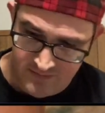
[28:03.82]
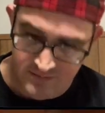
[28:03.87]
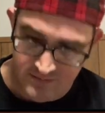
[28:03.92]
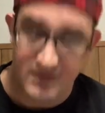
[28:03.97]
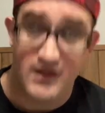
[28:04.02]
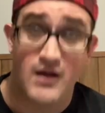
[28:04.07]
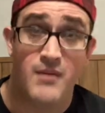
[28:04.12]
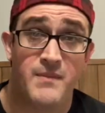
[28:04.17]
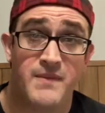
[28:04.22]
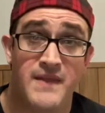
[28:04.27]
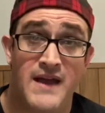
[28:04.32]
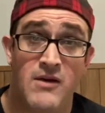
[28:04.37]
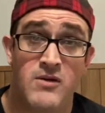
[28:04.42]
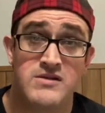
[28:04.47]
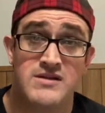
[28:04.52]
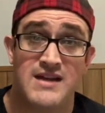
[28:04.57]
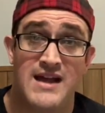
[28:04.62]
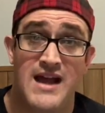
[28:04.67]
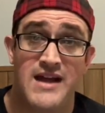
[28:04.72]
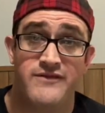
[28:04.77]
Yep, that was
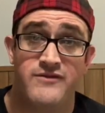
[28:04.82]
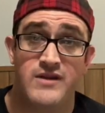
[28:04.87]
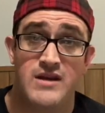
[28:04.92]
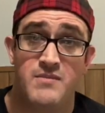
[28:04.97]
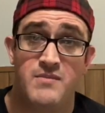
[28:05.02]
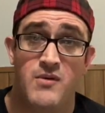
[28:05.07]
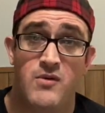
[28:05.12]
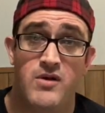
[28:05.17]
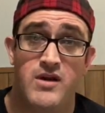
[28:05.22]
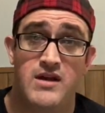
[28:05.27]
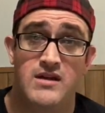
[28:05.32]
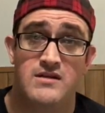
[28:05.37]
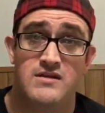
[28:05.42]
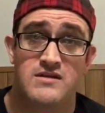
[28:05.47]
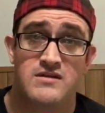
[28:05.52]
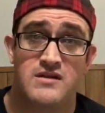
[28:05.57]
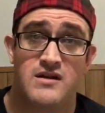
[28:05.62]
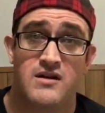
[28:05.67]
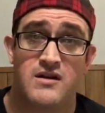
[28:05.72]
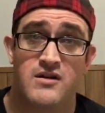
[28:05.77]
the halfway point.
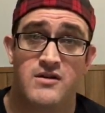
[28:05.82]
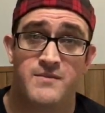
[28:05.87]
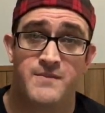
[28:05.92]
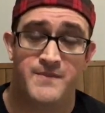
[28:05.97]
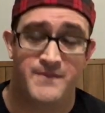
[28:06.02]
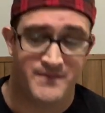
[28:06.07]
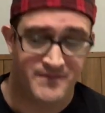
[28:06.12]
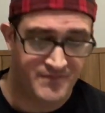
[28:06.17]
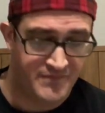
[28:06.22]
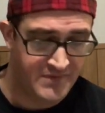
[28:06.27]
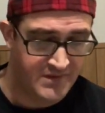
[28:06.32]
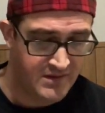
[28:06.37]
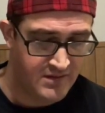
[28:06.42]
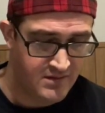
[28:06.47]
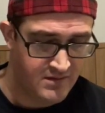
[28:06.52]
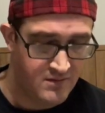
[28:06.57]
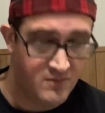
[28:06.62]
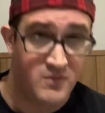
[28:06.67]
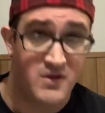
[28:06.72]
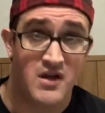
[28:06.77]
So
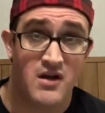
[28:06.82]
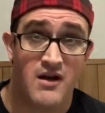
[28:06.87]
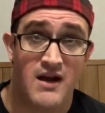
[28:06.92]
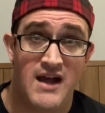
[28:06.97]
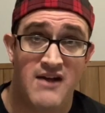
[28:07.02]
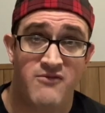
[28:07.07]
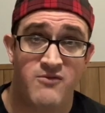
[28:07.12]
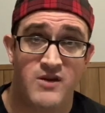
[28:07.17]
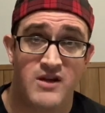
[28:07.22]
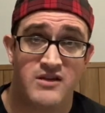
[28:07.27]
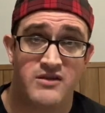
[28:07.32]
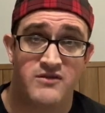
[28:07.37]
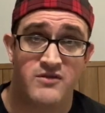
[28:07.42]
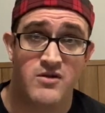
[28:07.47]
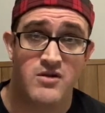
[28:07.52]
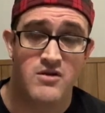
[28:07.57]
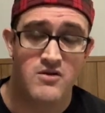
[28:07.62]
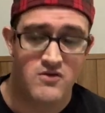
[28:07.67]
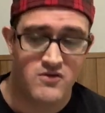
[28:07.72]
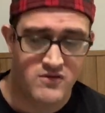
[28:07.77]
we are halfway
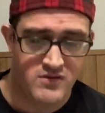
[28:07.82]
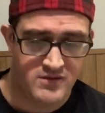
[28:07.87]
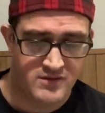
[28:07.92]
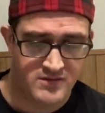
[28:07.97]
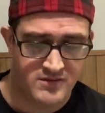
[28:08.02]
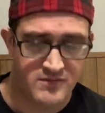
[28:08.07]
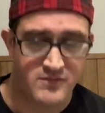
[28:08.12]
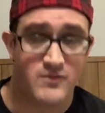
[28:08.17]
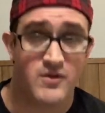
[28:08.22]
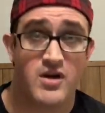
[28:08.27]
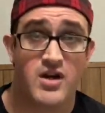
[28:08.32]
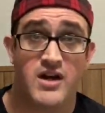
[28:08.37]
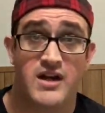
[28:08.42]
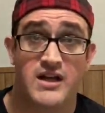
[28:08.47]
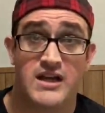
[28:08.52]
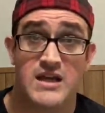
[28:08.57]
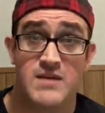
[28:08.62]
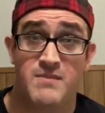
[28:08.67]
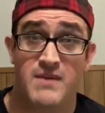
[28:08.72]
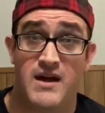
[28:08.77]
through. We're going to
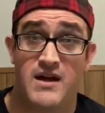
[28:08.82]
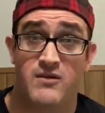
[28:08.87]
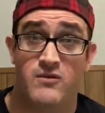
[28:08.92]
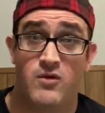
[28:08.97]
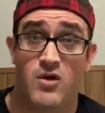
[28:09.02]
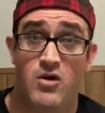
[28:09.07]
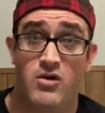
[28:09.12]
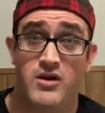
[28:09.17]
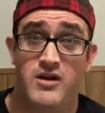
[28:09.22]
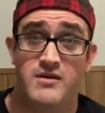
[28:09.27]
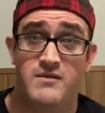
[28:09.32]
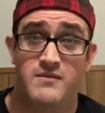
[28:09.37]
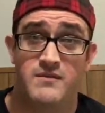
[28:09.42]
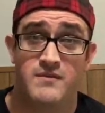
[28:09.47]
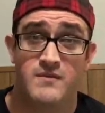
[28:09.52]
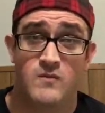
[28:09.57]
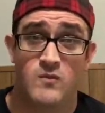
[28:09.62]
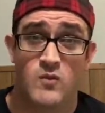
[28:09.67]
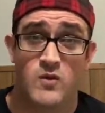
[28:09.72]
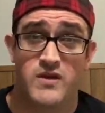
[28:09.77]
keep on rolling
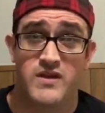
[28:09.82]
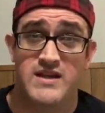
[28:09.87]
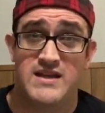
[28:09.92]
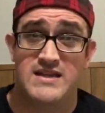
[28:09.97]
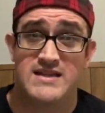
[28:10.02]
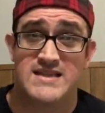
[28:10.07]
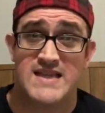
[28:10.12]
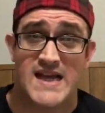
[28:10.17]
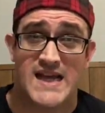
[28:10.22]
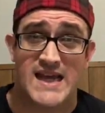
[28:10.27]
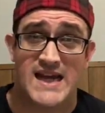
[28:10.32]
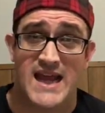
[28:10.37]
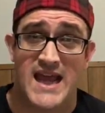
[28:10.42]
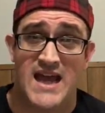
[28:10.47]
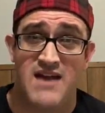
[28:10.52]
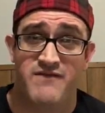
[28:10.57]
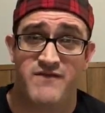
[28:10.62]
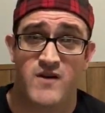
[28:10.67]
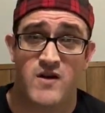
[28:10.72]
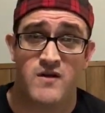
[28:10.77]
with the second
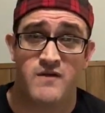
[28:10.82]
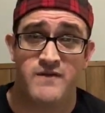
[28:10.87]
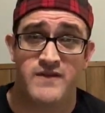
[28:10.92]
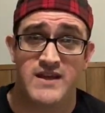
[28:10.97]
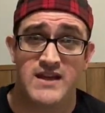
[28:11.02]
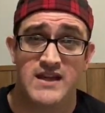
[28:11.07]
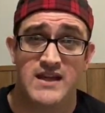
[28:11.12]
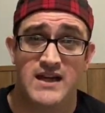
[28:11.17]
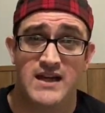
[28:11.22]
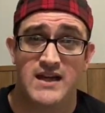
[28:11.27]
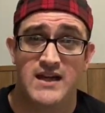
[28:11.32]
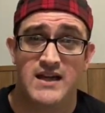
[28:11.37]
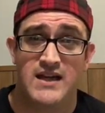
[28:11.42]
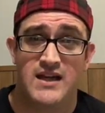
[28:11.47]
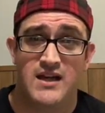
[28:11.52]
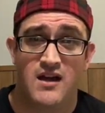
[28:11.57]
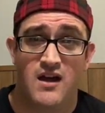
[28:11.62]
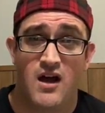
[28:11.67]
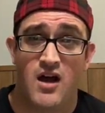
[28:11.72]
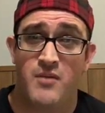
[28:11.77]
half of the
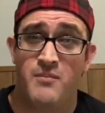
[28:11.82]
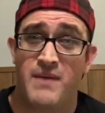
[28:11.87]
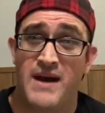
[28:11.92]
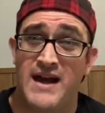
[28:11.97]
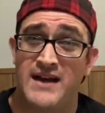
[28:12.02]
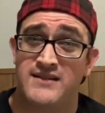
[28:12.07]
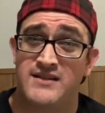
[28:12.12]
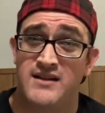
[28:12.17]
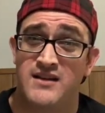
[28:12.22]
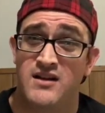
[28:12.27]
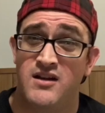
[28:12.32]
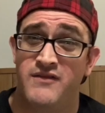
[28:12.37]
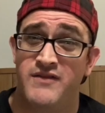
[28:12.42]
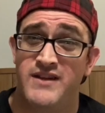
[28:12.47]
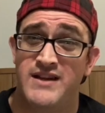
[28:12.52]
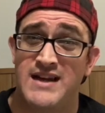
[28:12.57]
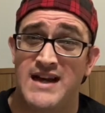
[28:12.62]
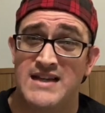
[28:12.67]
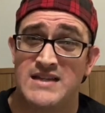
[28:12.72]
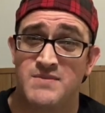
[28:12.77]
unboxing of the
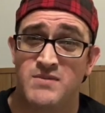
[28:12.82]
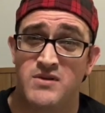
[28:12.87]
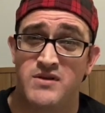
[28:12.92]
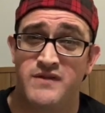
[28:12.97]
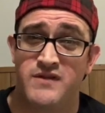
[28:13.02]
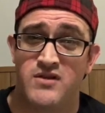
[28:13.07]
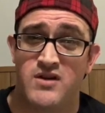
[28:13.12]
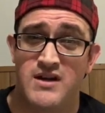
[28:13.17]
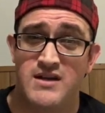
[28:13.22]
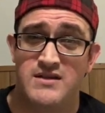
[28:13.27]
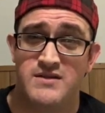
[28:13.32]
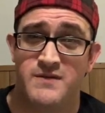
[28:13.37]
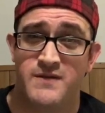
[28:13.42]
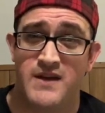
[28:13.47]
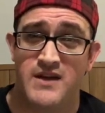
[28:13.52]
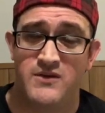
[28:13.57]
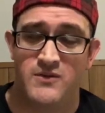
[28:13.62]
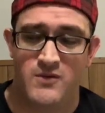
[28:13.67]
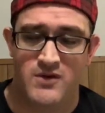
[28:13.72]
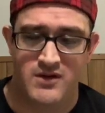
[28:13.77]
Gospel of Christ,
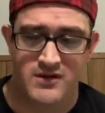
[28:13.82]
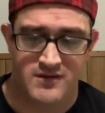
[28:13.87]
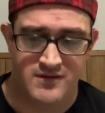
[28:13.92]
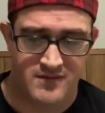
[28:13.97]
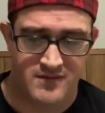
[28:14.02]
Phase 1.